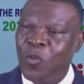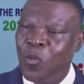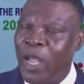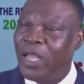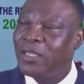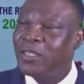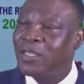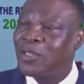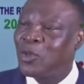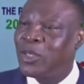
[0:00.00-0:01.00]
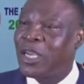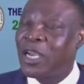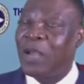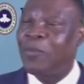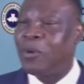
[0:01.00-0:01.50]
went to the
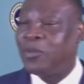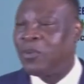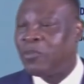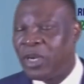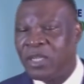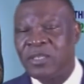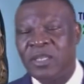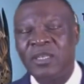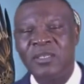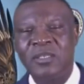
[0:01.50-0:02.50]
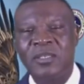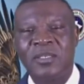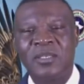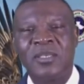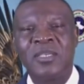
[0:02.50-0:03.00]
camp of the Philistines,
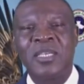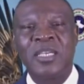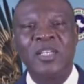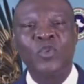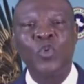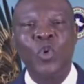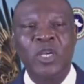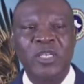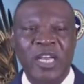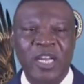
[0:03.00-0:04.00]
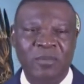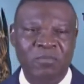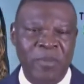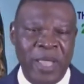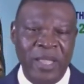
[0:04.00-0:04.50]
killed
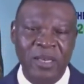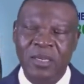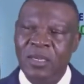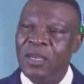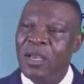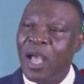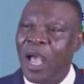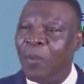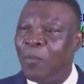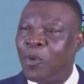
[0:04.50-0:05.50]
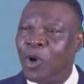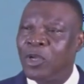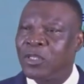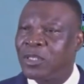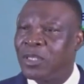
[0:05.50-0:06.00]
200 men, and
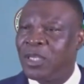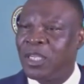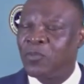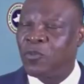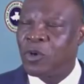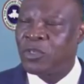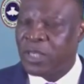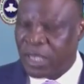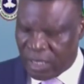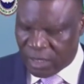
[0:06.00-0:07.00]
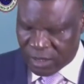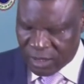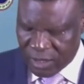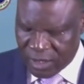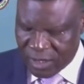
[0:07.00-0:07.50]
brought his
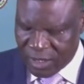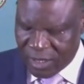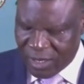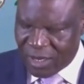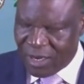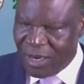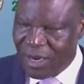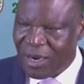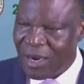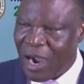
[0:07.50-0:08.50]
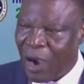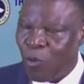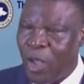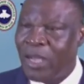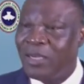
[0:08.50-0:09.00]
foreskins.
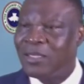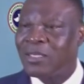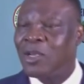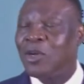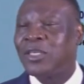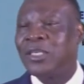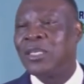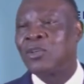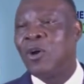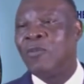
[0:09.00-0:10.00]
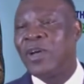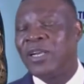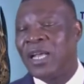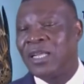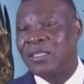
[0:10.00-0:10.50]
And when Saul
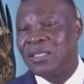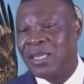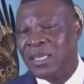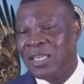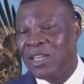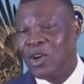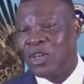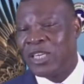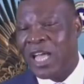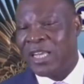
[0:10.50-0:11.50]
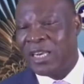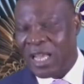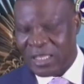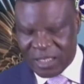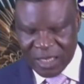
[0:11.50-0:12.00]
discovered that he did not die in
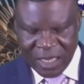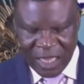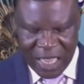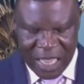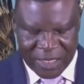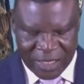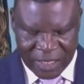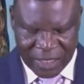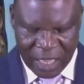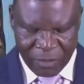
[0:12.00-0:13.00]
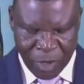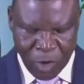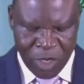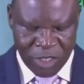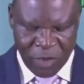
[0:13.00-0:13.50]
that exercise,
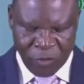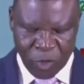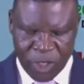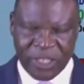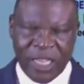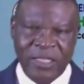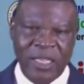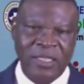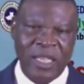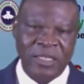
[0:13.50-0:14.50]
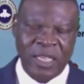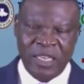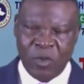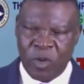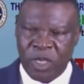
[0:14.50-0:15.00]
because it's a foolish exercise
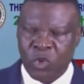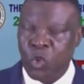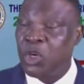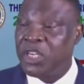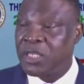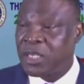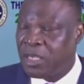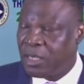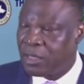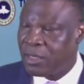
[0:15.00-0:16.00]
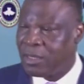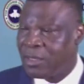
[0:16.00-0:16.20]
anyway, too risky.